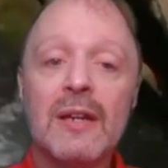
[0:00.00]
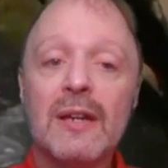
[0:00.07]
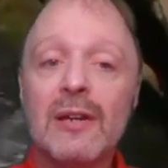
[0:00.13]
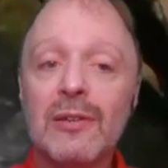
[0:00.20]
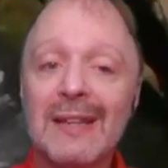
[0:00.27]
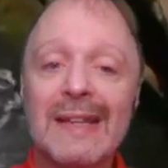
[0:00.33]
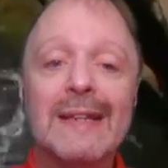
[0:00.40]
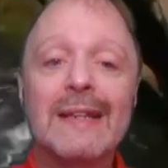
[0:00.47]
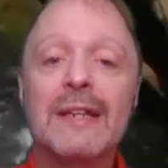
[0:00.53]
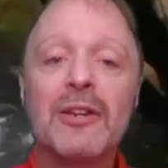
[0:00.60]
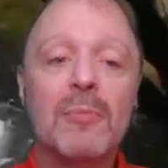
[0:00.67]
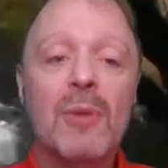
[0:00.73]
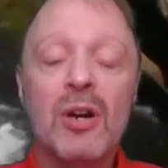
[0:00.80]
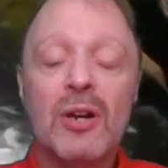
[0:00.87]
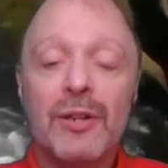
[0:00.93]
called a linear
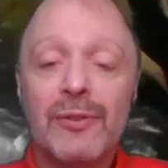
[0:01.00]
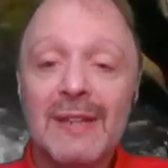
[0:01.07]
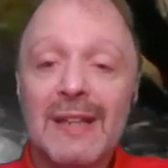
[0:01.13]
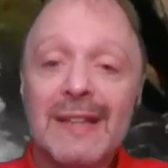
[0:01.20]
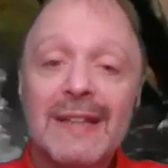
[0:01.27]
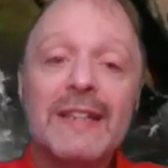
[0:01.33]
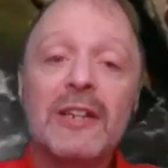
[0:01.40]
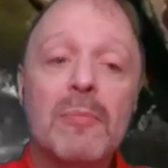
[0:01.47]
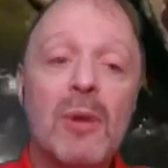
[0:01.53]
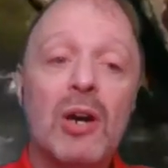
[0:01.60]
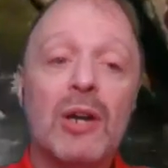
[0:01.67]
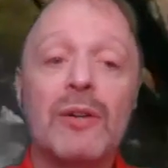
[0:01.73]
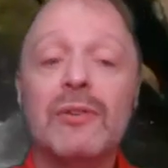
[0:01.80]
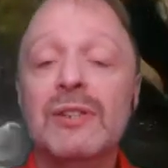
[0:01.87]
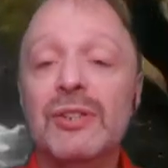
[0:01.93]
model. And the linear
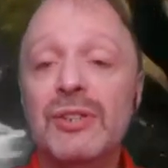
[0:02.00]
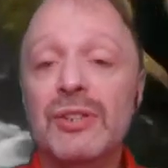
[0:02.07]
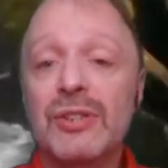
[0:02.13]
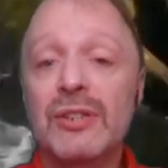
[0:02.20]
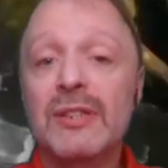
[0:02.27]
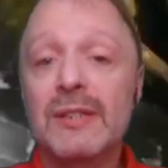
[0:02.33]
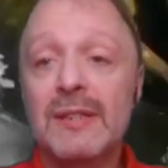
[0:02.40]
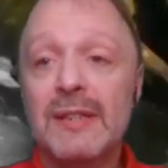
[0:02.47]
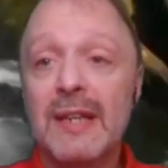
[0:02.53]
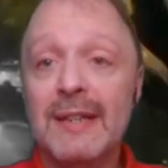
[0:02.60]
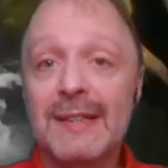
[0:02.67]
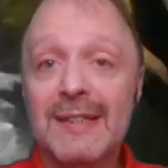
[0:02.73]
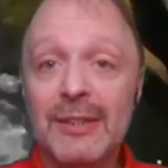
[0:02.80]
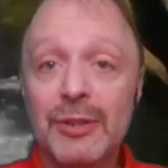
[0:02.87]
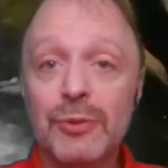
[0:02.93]
model is just,
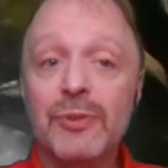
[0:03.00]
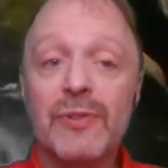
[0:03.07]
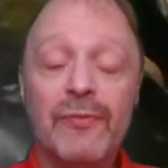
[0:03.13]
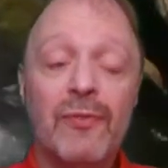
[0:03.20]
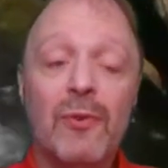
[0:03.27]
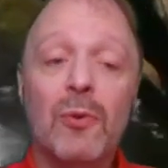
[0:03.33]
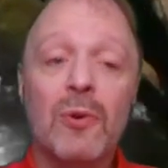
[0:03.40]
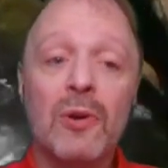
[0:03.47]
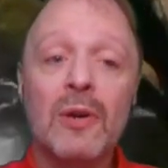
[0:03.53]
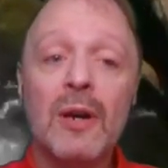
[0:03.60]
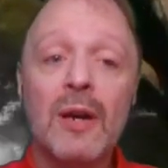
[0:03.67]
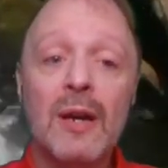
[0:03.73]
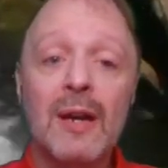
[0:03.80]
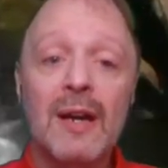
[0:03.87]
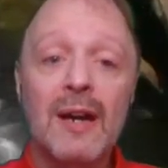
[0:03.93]
it's used for
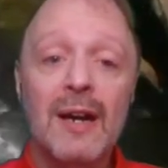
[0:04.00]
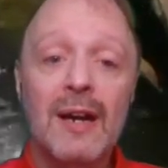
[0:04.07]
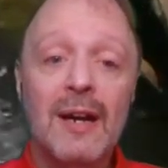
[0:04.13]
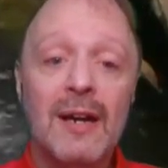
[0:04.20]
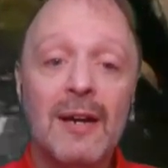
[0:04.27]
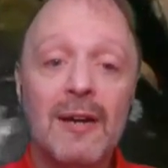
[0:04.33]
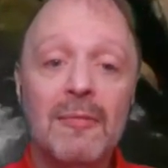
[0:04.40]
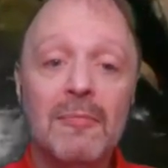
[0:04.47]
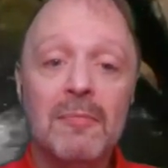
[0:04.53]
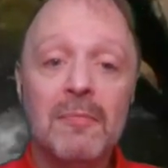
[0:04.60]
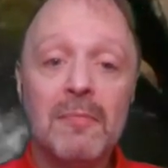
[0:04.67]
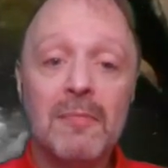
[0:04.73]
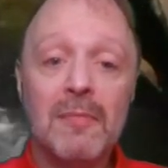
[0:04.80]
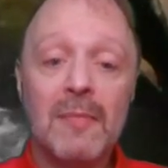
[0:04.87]
um,